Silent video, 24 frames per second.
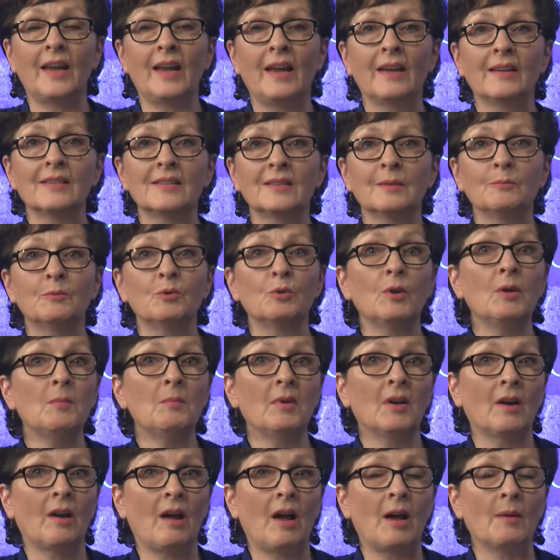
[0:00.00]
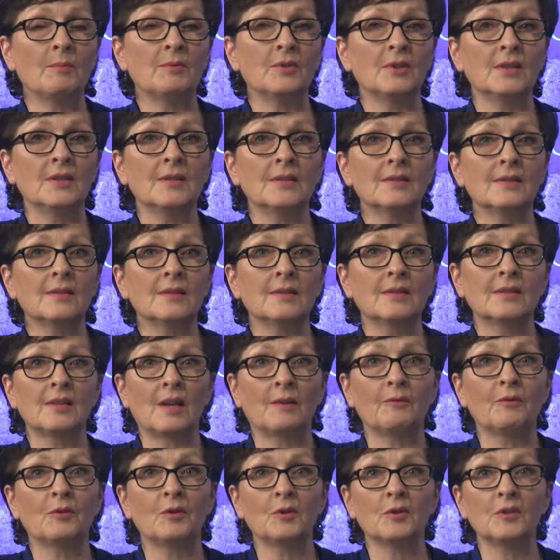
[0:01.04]
and some treatment options
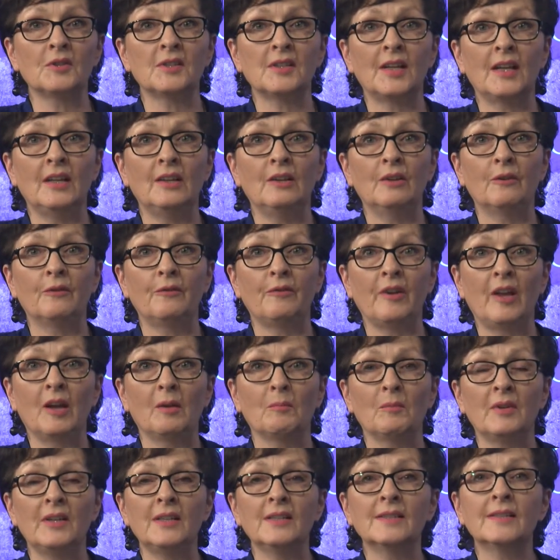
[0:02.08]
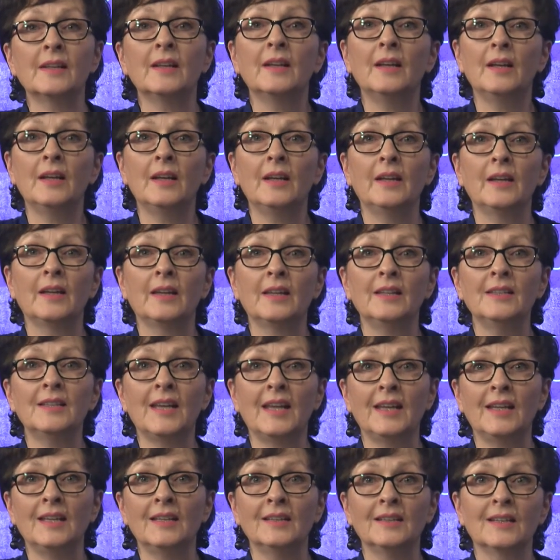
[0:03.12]
sufferers and their families can
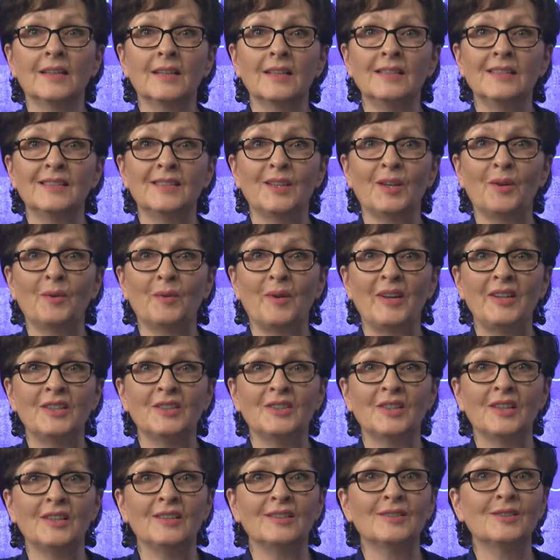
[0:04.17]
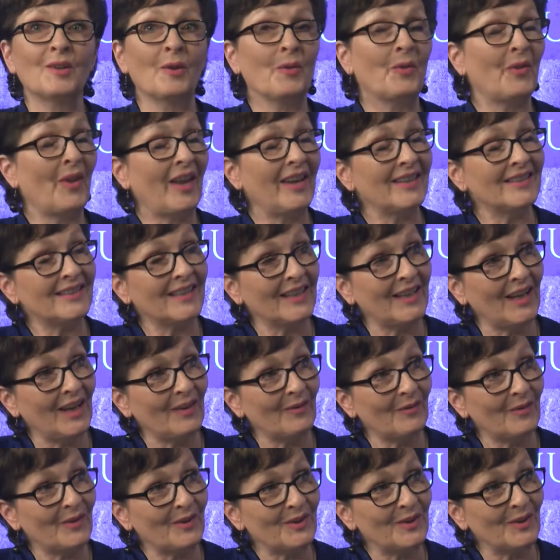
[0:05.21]
take into consideration. So thanks
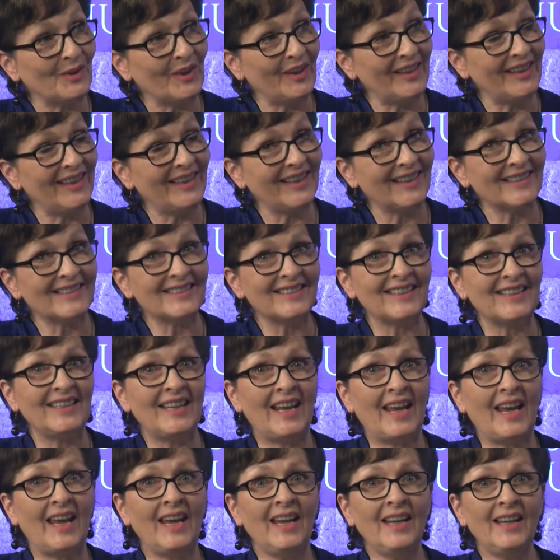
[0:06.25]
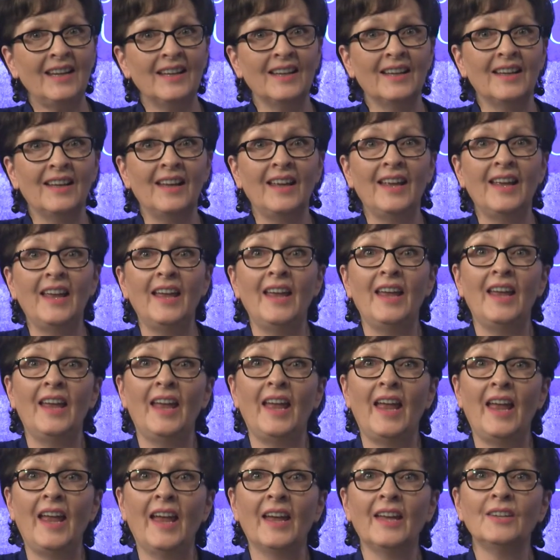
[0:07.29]
again for joining us today.
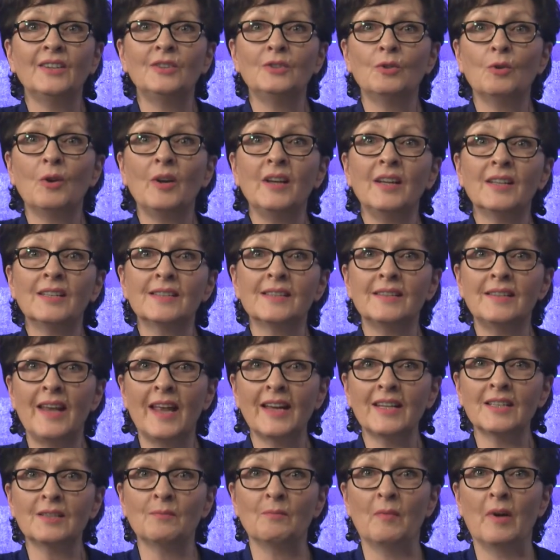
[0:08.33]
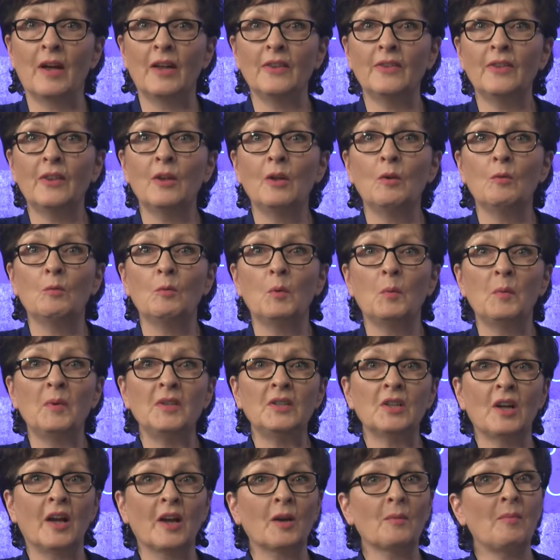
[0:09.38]
And join us next month when we
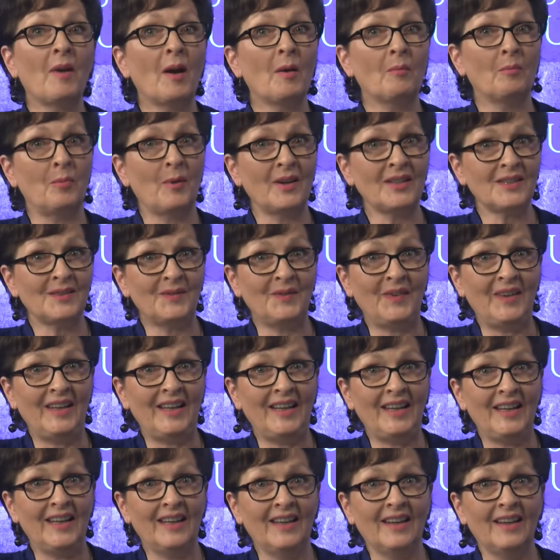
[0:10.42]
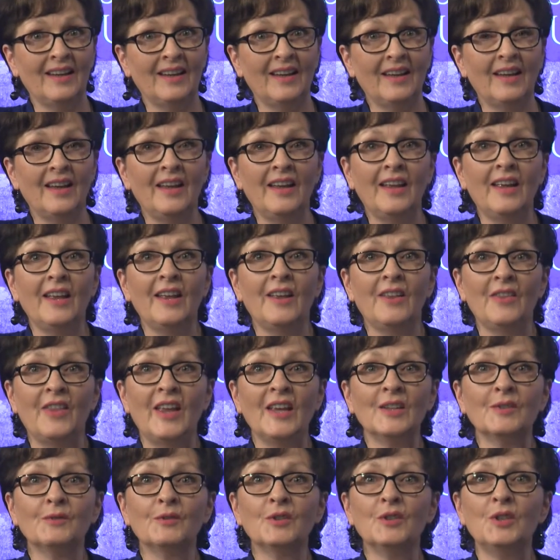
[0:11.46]
talk about breastfeeding.
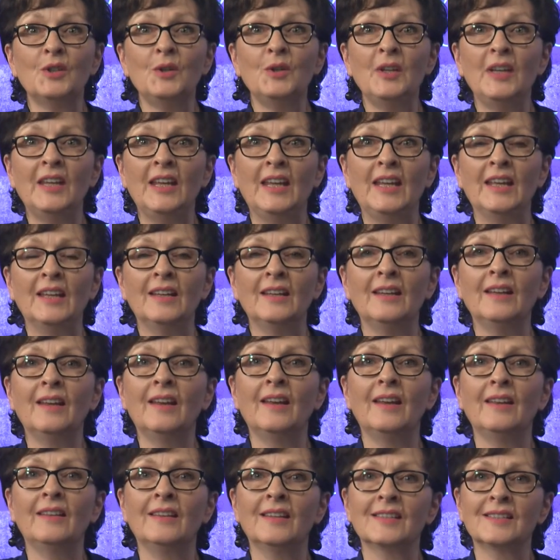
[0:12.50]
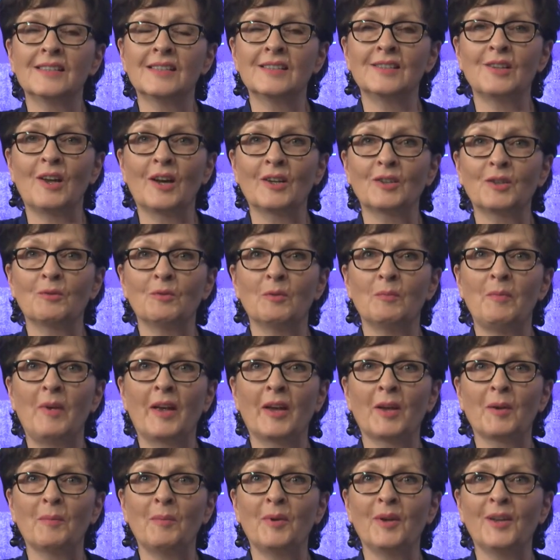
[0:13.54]
Thanks for tuning in. This is Dr.
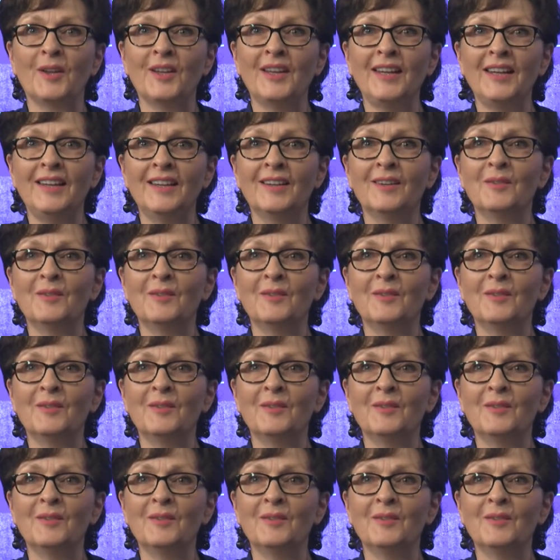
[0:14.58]
Rebecca Pille.